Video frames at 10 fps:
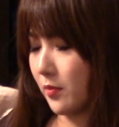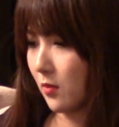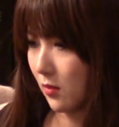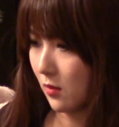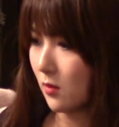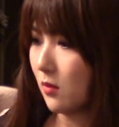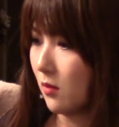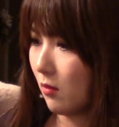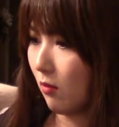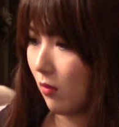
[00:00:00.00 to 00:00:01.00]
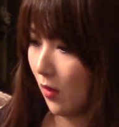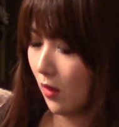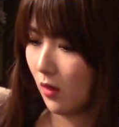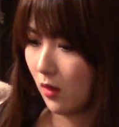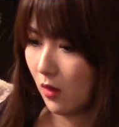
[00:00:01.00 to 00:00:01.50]

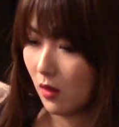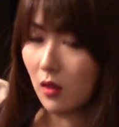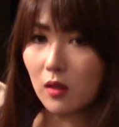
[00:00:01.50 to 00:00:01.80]
[no speech]